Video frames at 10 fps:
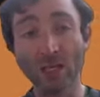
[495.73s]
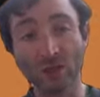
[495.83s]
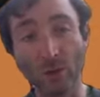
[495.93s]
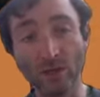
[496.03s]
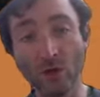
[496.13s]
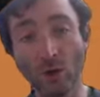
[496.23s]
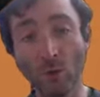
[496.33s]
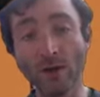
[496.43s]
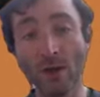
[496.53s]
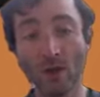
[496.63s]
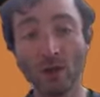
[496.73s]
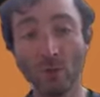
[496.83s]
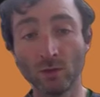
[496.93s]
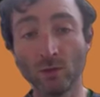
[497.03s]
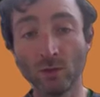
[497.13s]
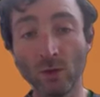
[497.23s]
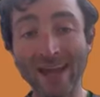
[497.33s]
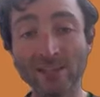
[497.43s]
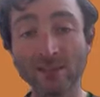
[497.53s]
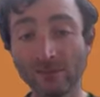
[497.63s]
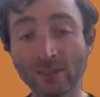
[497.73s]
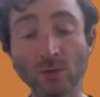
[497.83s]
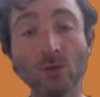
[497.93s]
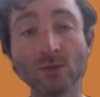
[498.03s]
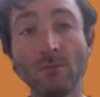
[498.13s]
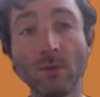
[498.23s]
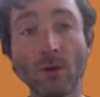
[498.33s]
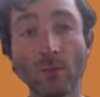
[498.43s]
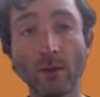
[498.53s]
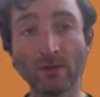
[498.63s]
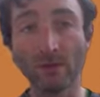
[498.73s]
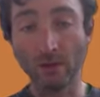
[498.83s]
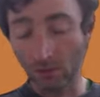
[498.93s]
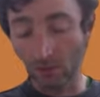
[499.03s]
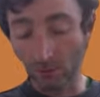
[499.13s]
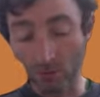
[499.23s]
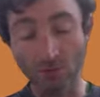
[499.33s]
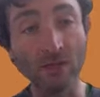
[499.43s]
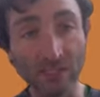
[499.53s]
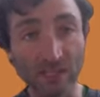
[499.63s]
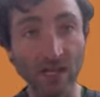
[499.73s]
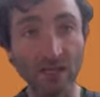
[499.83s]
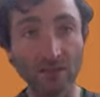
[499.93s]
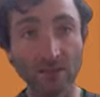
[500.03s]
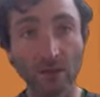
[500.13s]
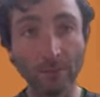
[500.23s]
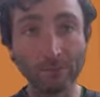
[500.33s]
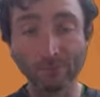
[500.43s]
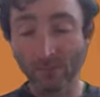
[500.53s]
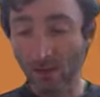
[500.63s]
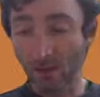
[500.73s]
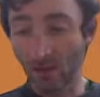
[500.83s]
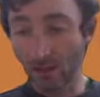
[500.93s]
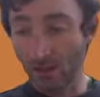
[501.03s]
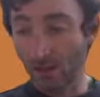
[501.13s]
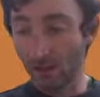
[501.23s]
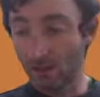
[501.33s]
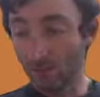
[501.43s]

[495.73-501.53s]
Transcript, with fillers: So in your one, you would do less of the visuals and more about the user the the uh,